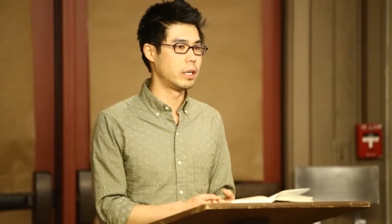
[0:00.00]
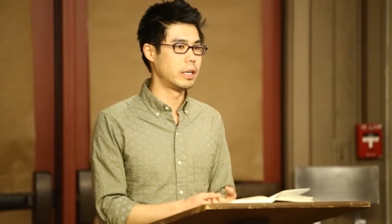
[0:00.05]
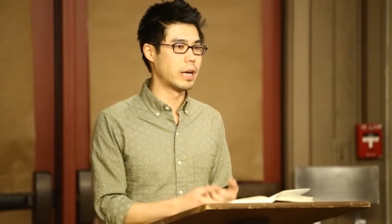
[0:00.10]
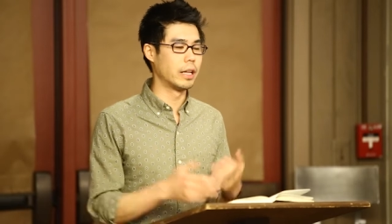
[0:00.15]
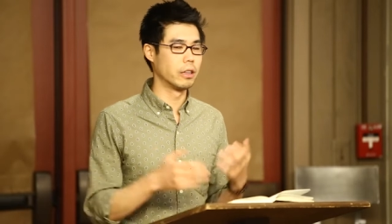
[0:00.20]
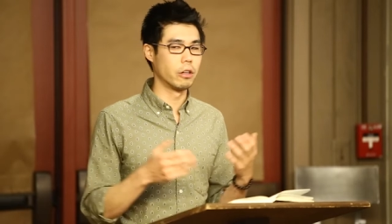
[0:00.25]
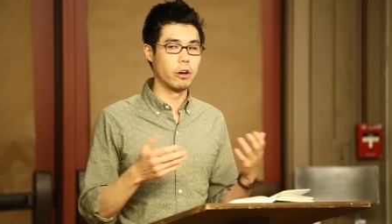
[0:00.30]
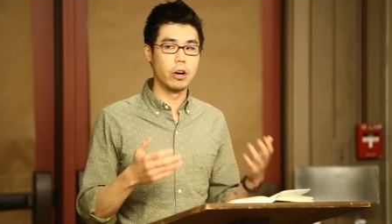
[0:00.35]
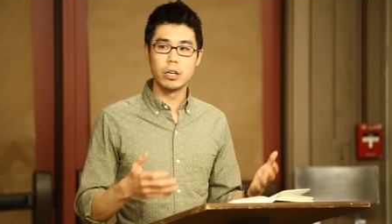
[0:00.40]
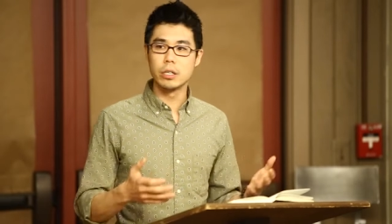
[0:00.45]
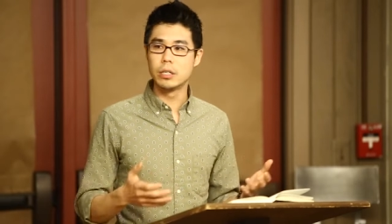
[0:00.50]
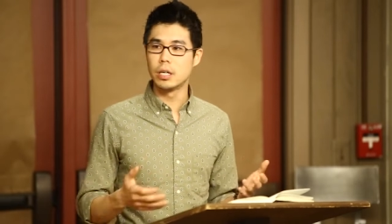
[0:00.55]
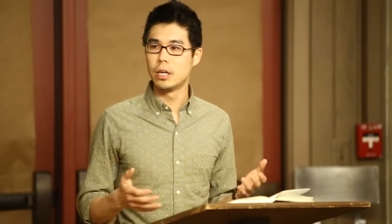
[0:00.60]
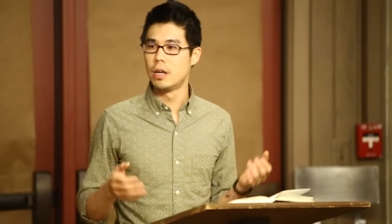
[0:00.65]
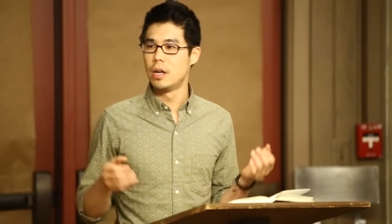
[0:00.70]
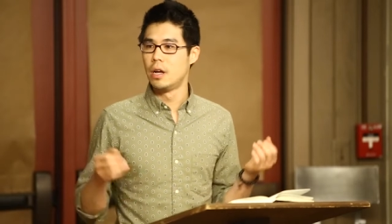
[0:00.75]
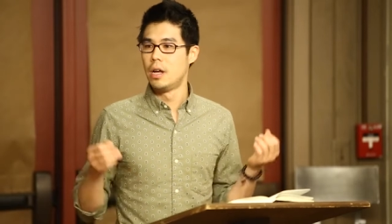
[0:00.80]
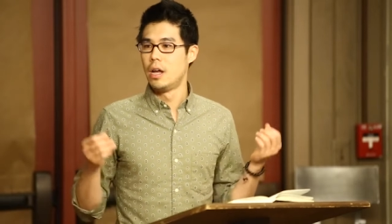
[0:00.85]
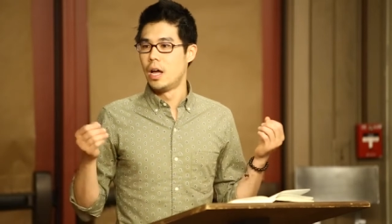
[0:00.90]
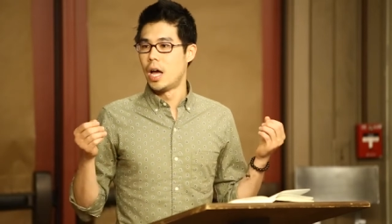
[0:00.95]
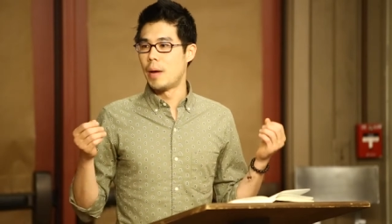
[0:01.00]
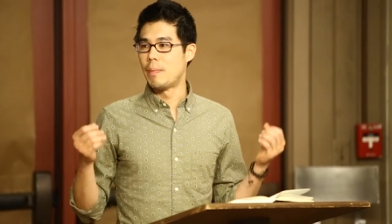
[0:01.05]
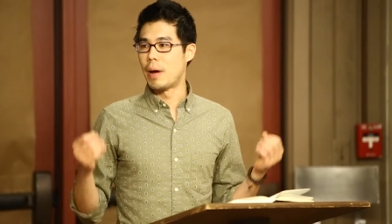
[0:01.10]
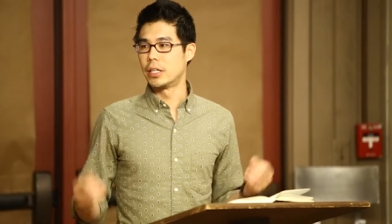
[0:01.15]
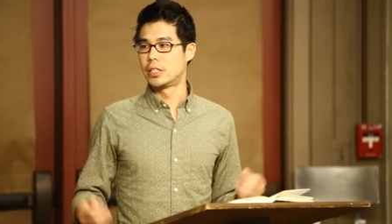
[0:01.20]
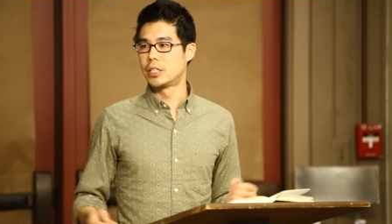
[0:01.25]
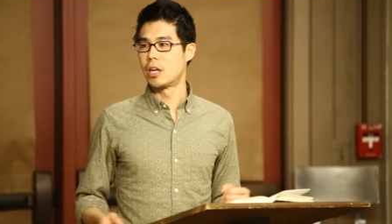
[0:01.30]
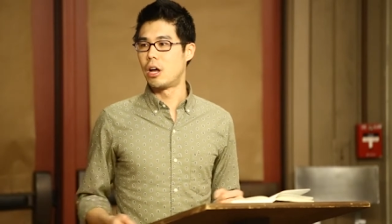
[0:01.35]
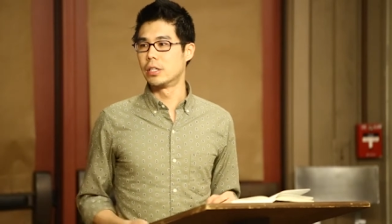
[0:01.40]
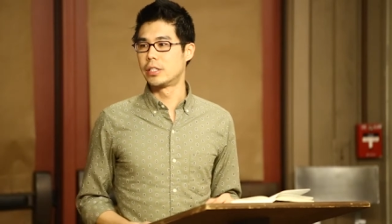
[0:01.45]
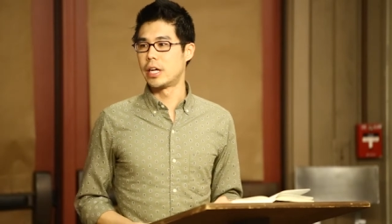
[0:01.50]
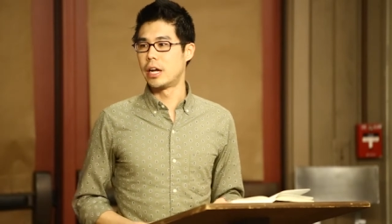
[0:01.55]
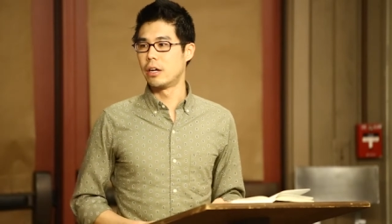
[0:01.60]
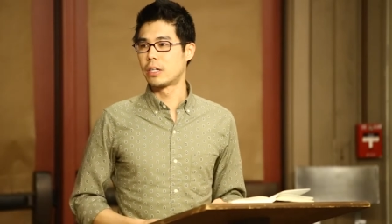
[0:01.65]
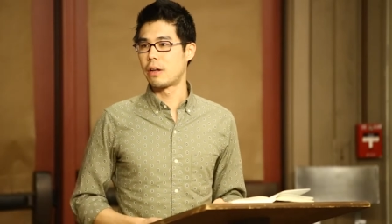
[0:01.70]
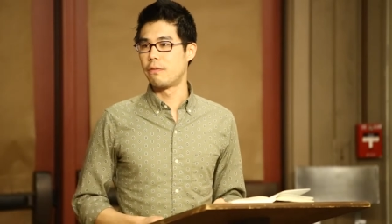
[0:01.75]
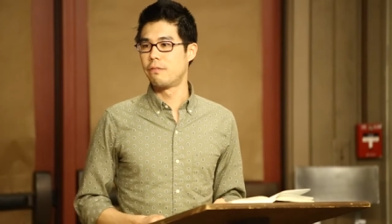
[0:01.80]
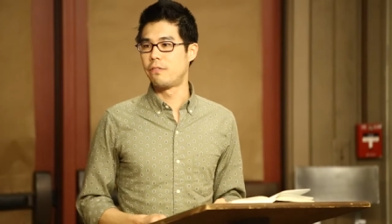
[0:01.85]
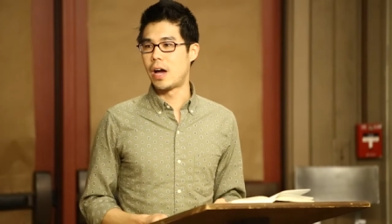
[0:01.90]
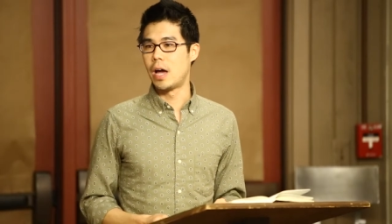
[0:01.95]
And I learned about
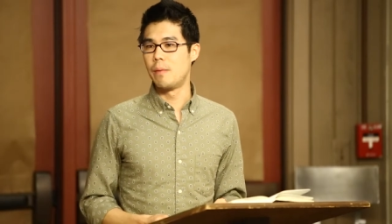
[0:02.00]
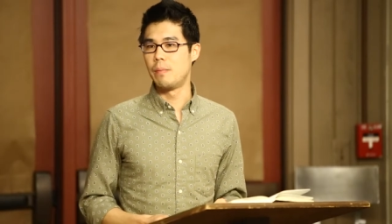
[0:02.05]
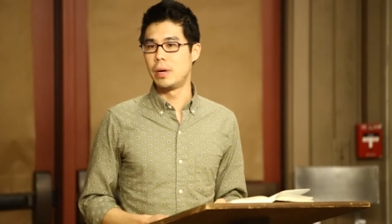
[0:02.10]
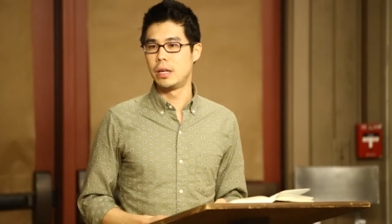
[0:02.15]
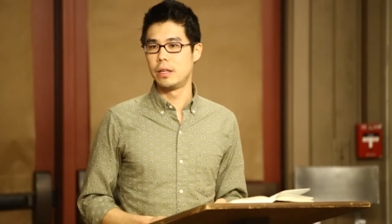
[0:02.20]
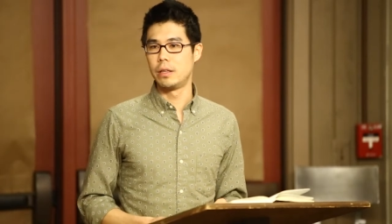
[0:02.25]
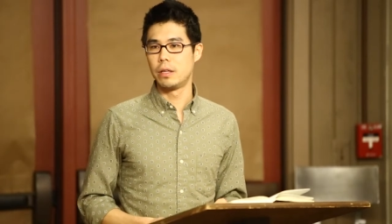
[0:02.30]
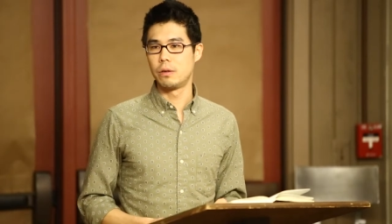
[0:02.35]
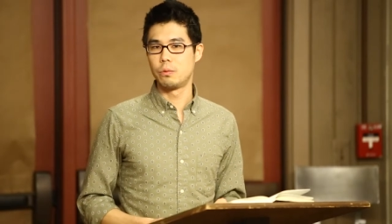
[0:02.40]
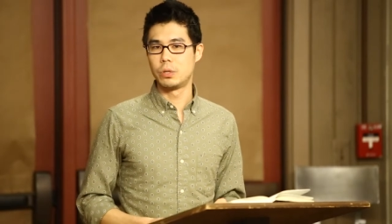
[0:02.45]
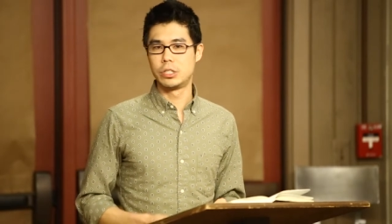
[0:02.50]
solitary confinement,